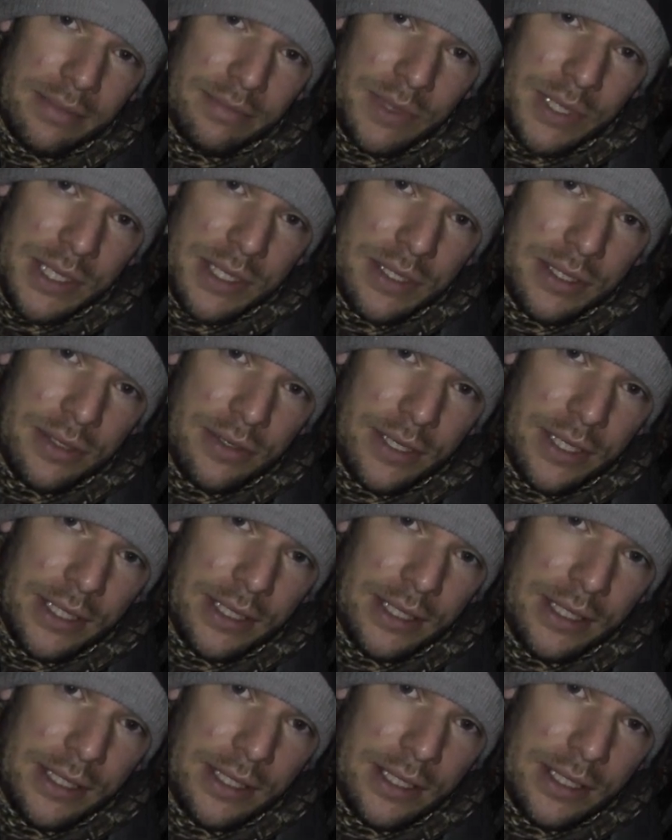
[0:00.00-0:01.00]

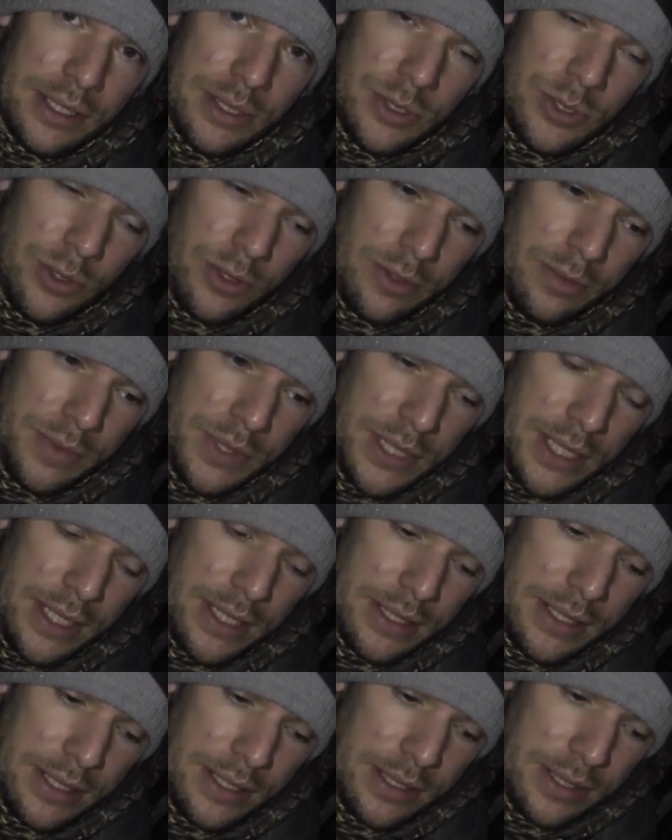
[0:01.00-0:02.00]
considering the
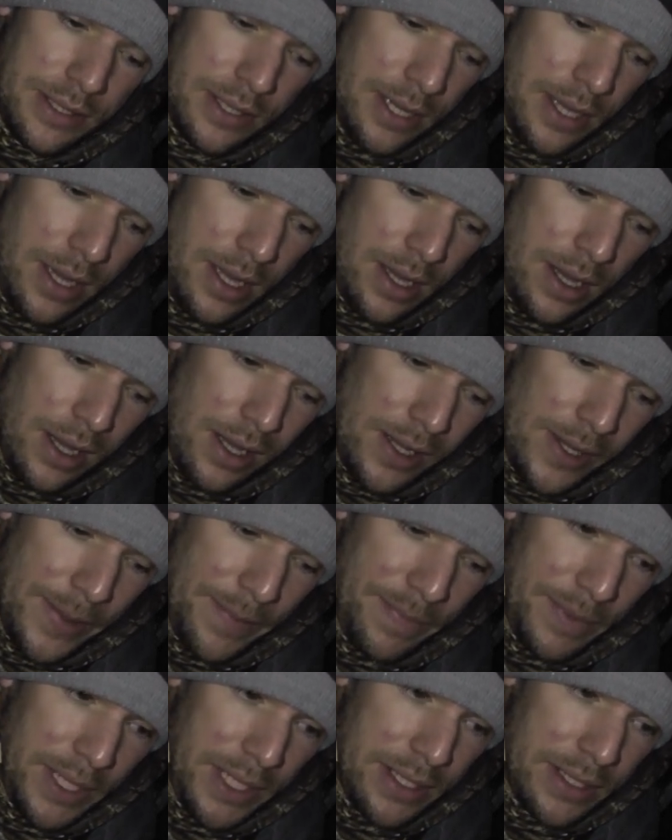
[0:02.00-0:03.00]
circumstances.
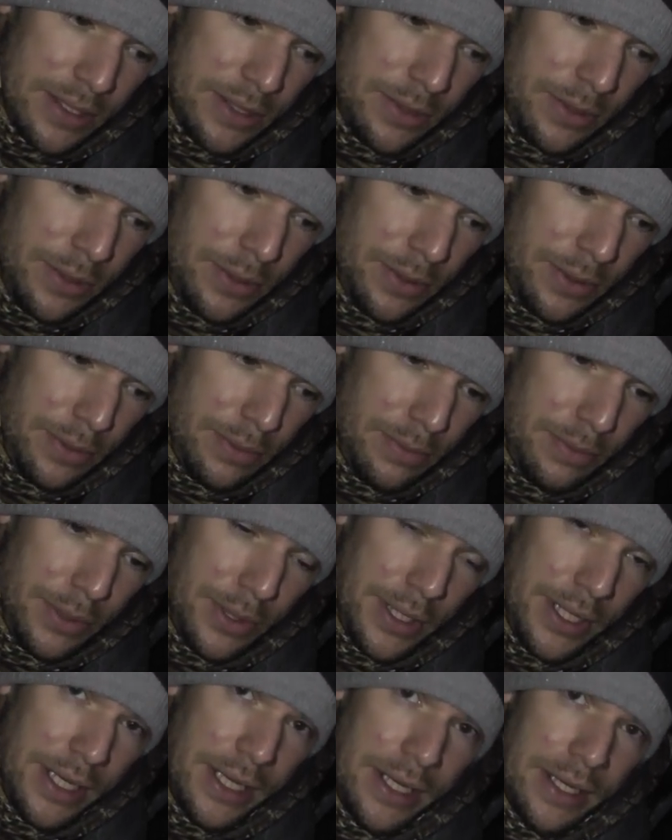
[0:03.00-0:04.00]
It is
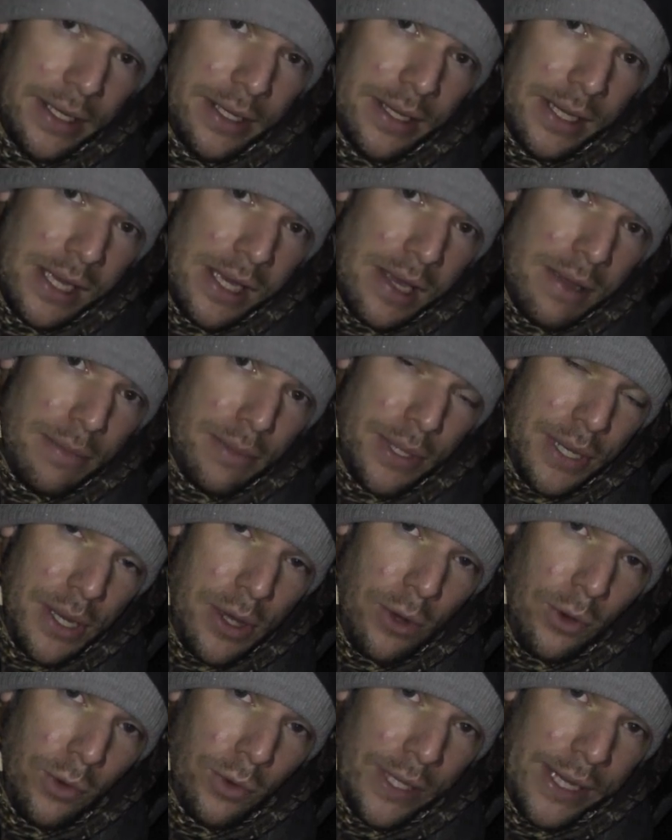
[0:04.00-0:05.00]
pretty
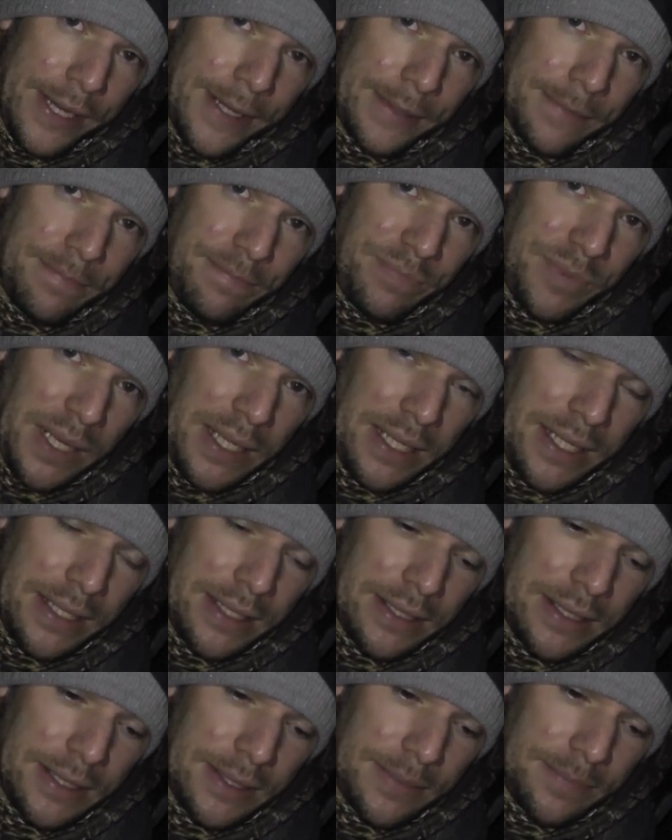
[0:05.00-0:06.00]
cold out,
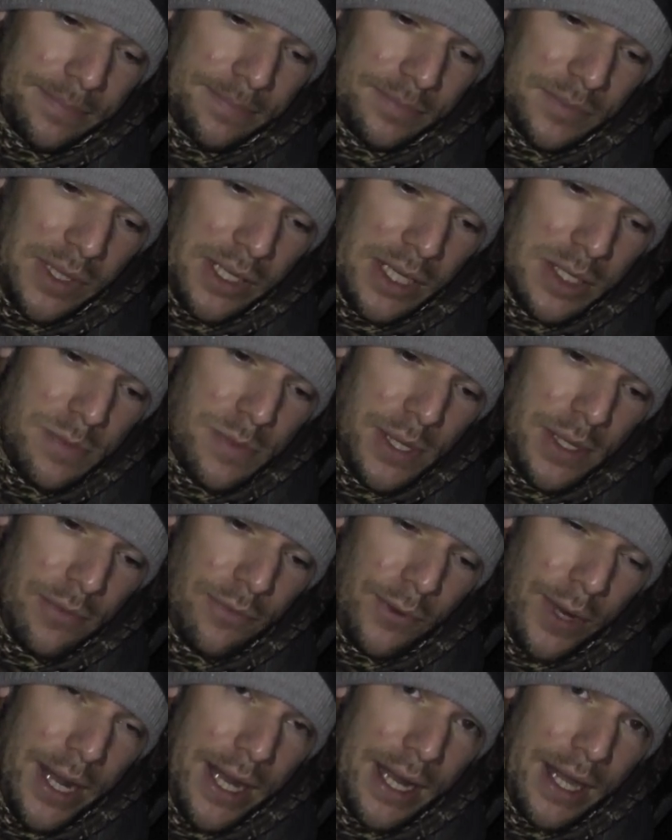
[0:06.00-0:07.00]
and it's
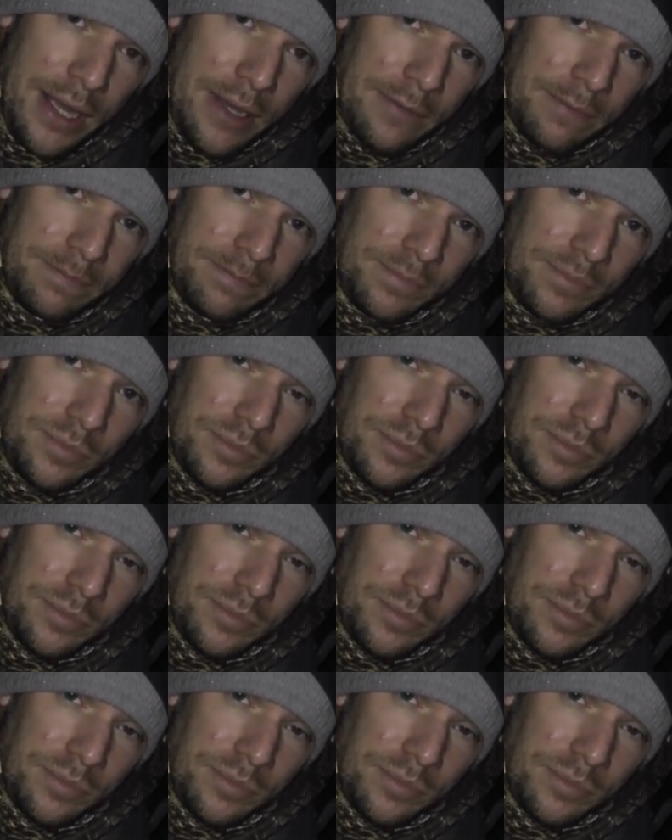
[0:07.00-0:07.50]
been raining